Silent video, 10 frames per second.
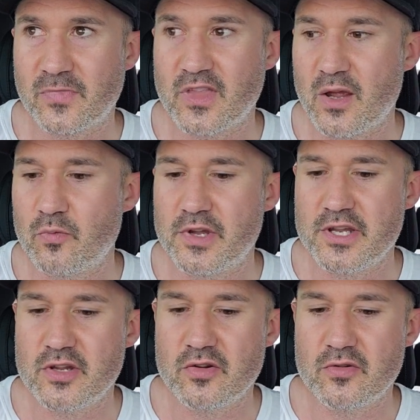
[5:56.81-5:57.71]
that when
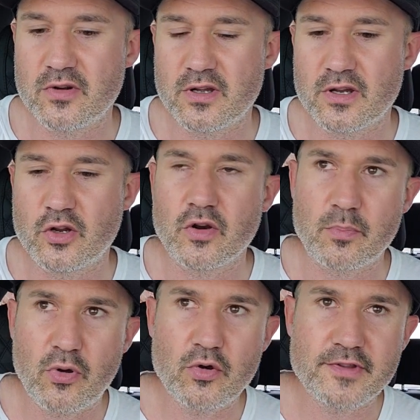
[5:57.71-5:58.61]
you go to
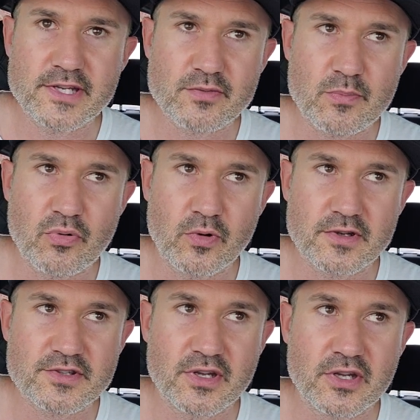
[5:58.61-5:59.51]
pull these
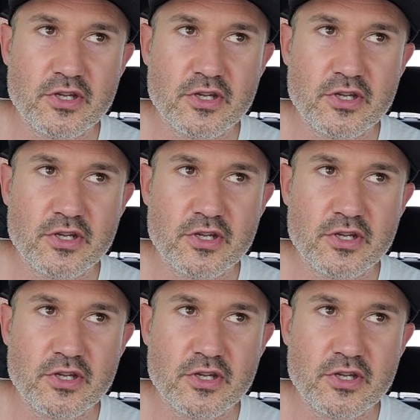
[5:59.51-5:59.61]
reports,